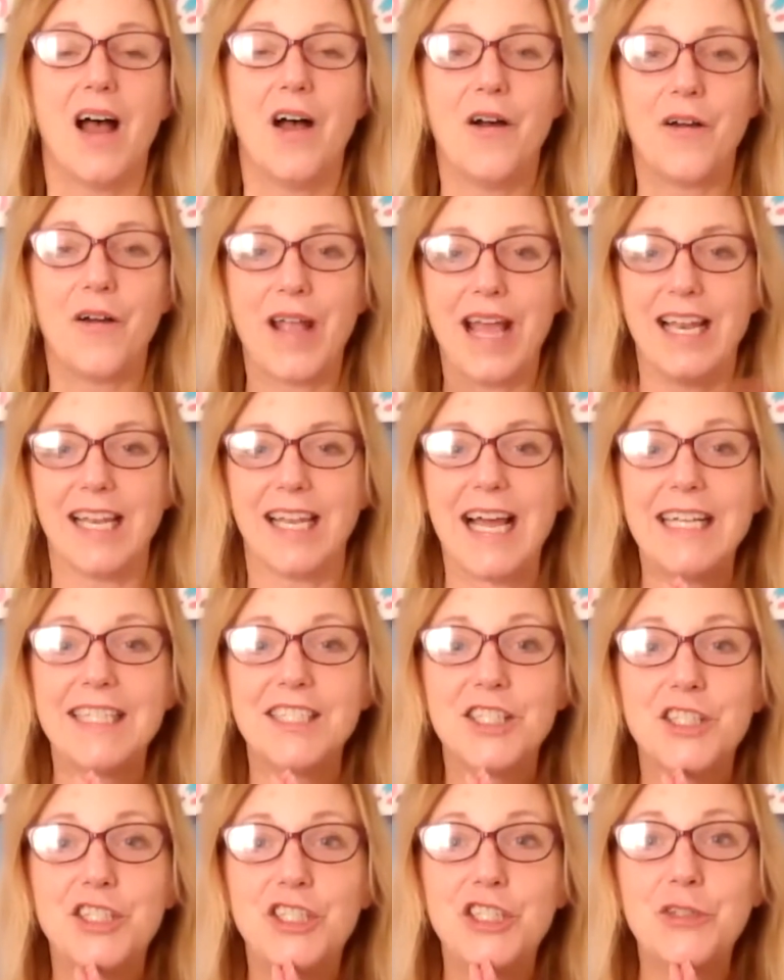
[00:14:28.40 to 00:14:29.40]
Okay,
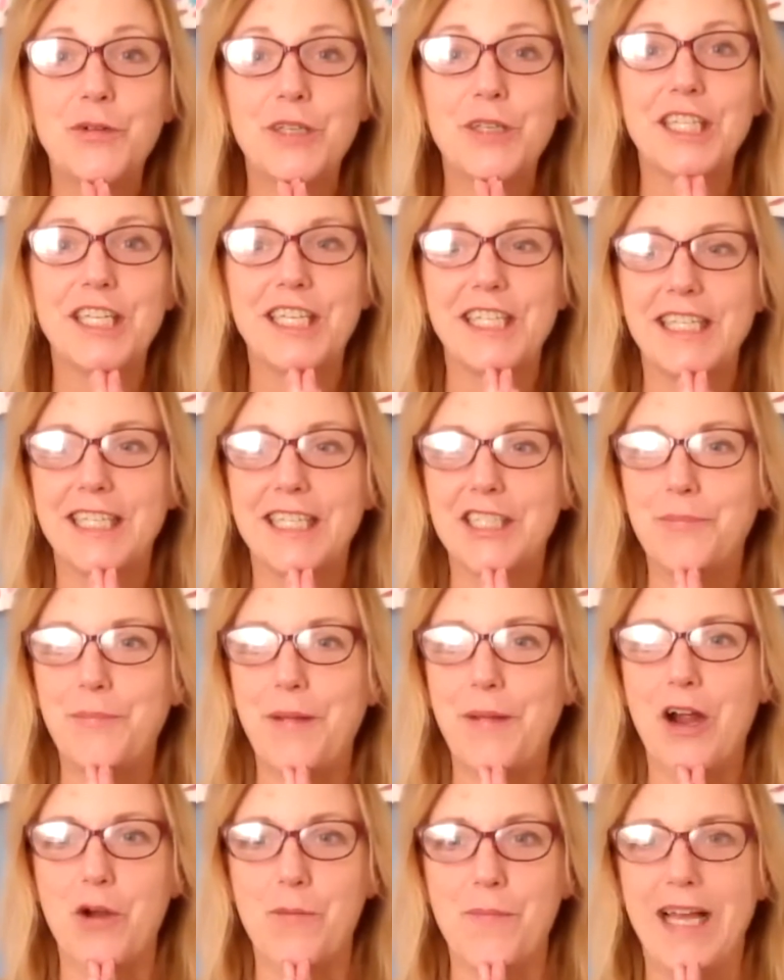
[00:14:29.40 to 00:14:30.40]
let's do a little
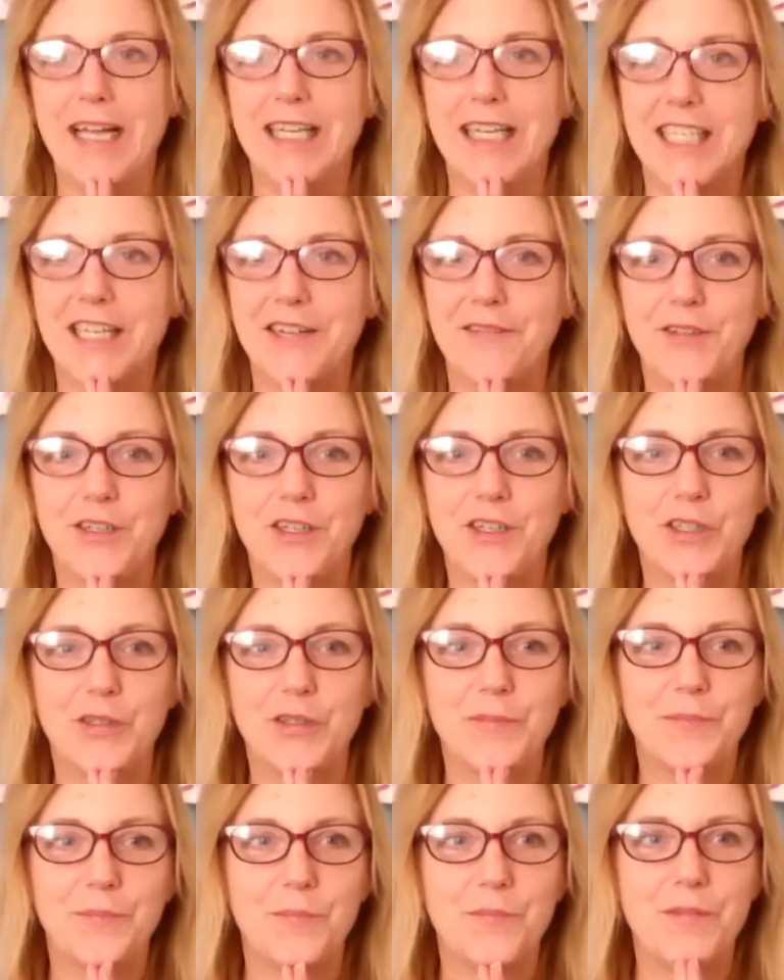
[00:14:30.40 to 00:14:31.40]
experiment if
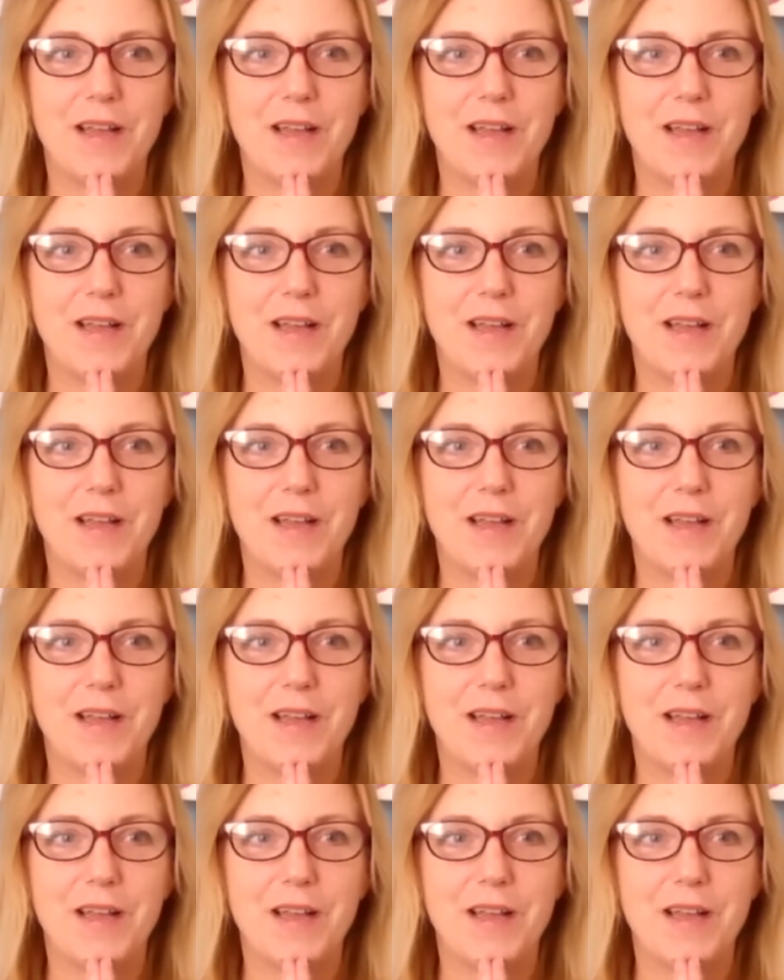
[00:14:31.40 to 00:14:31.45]
you'll